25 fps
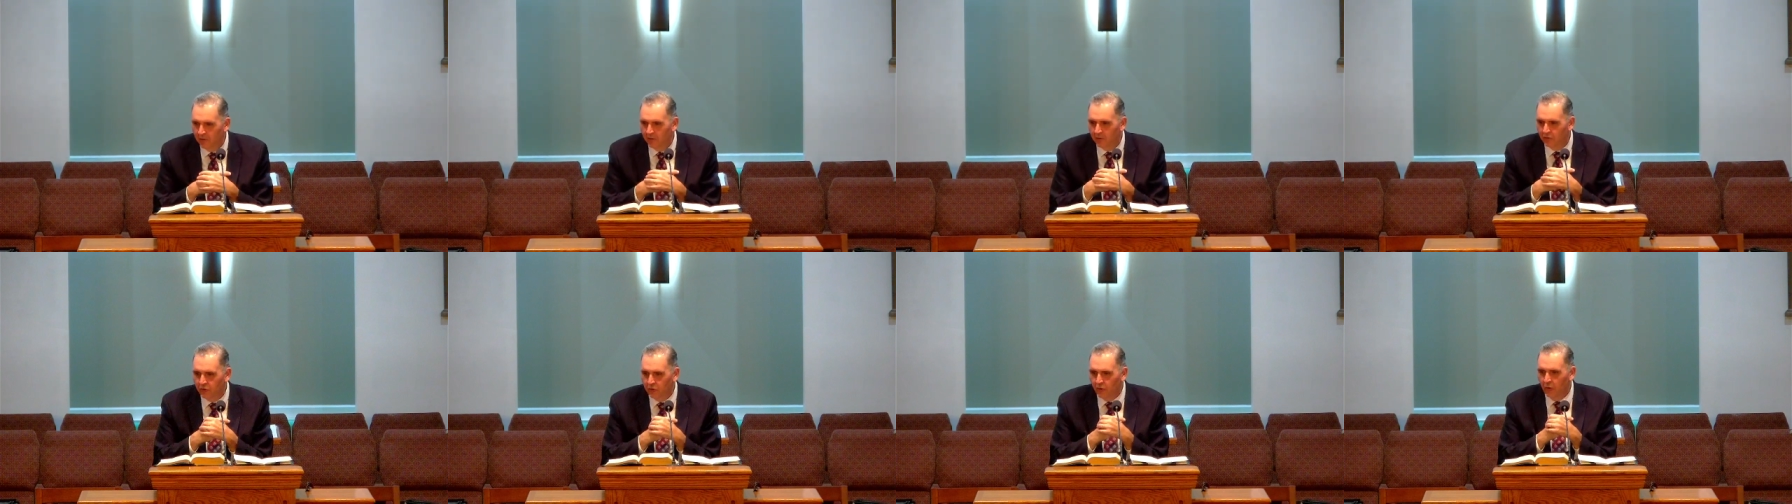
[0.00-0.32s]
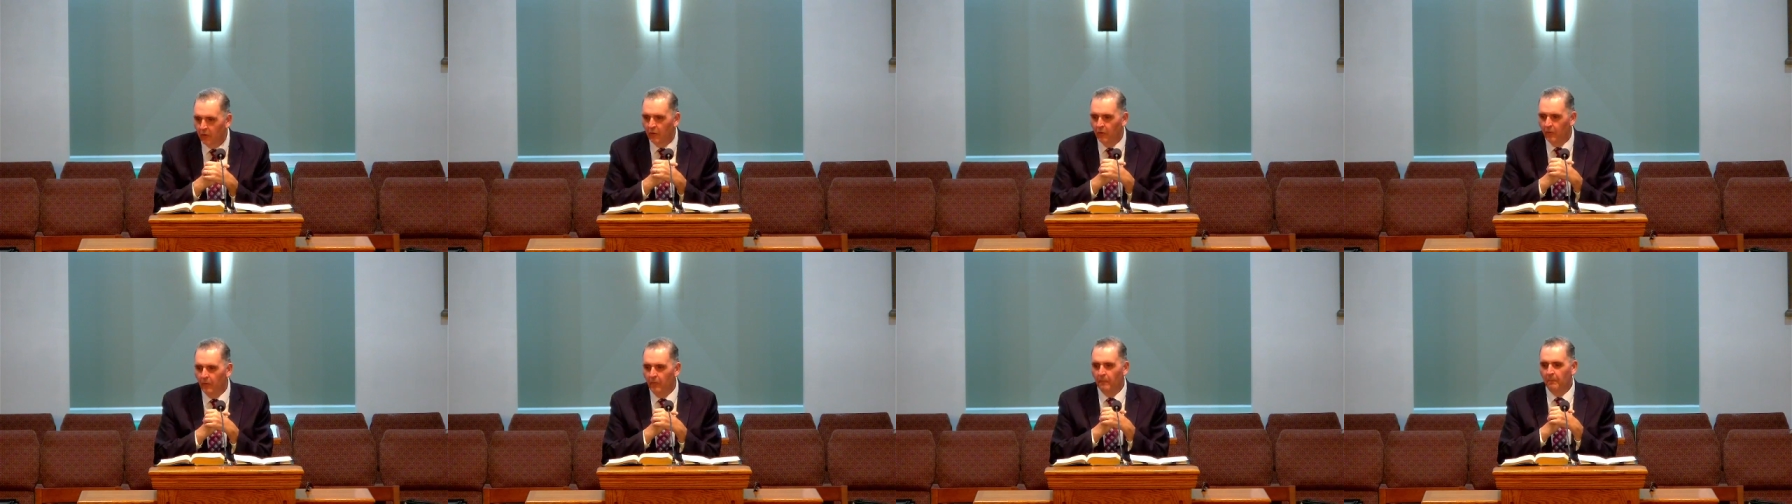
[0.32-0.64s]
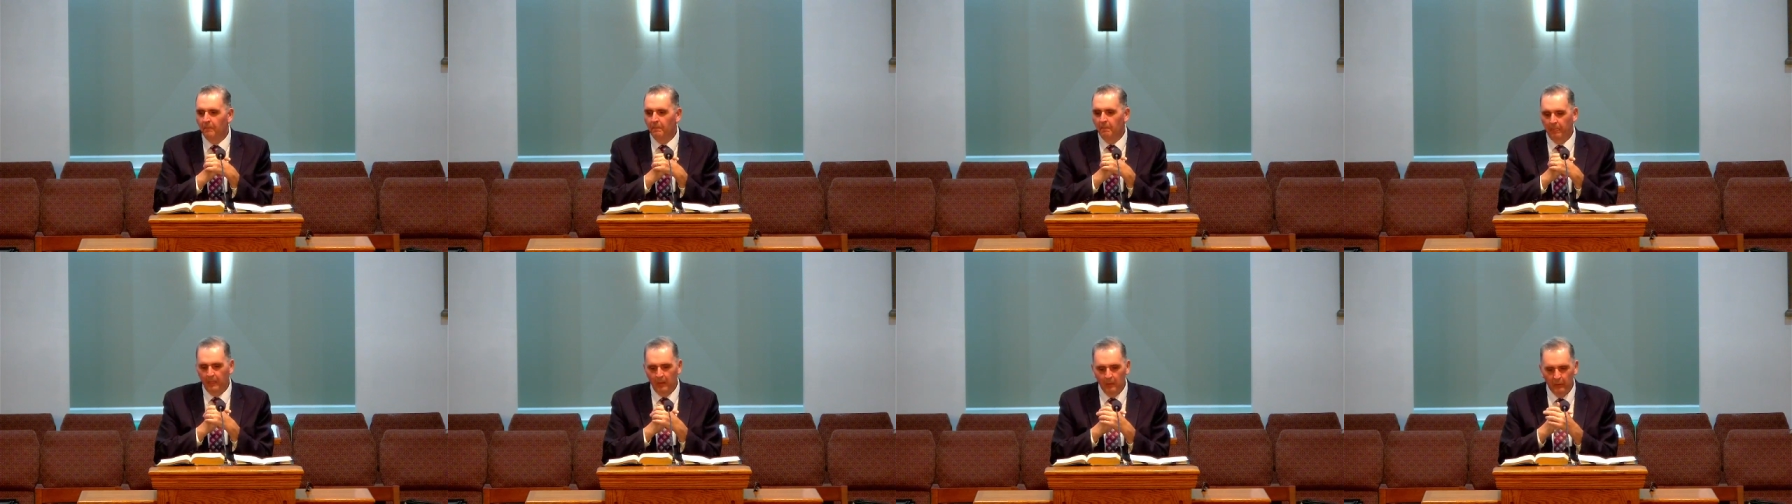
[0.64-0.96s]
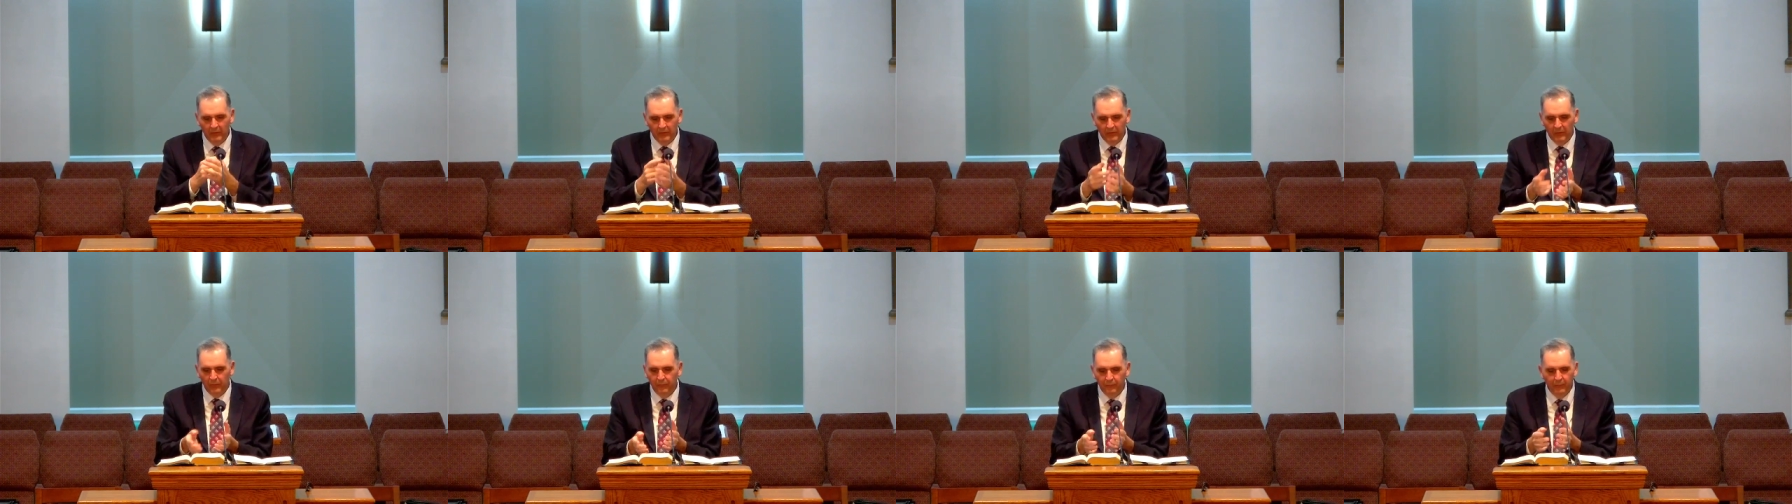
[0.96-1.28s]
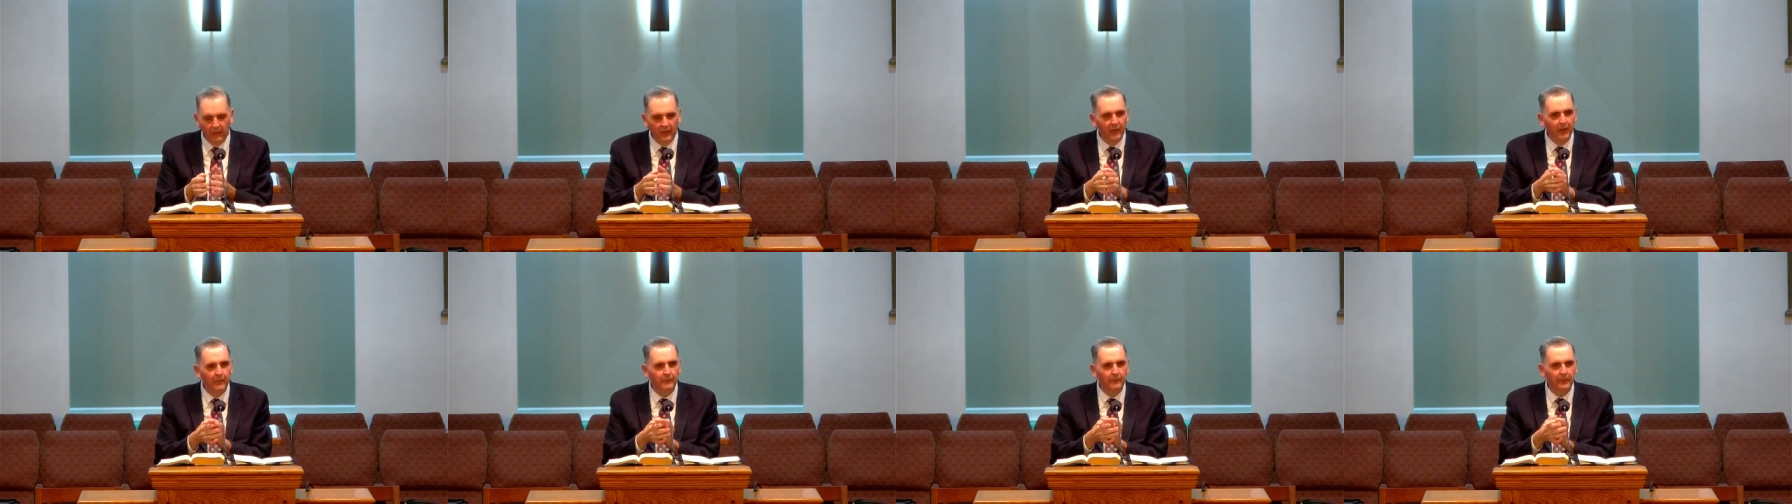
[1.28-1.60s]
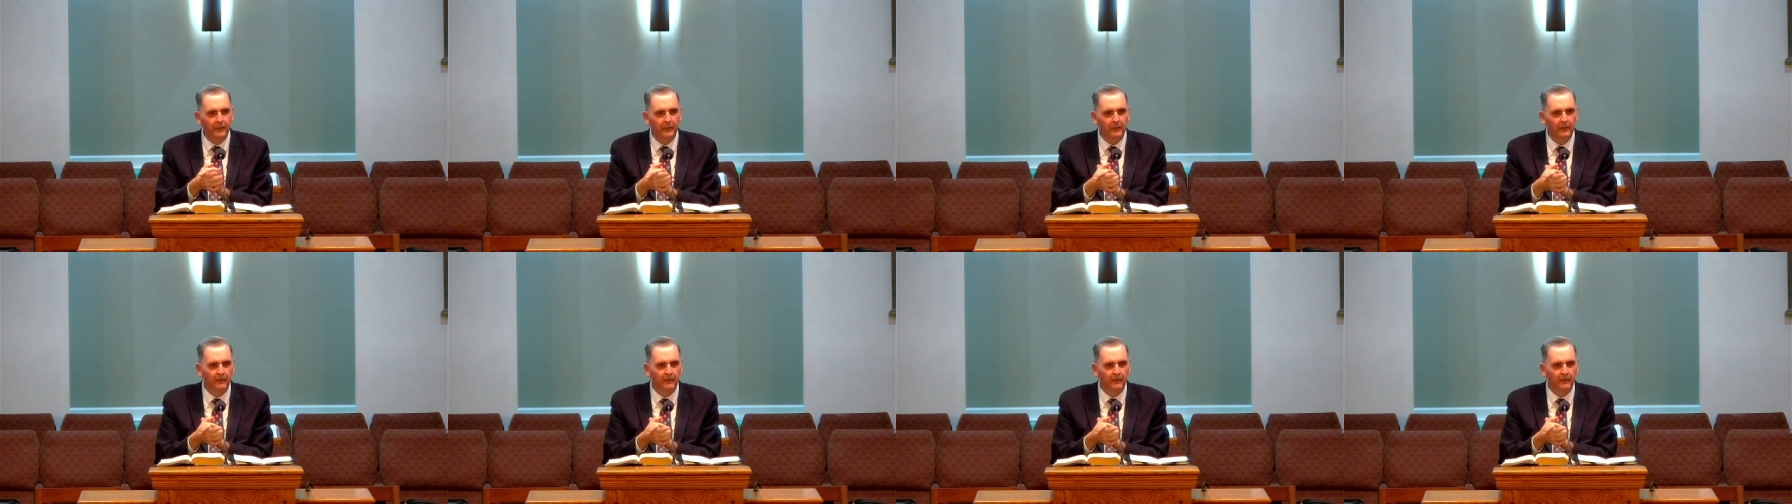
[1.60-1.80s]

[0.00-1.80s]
to, was it Philip?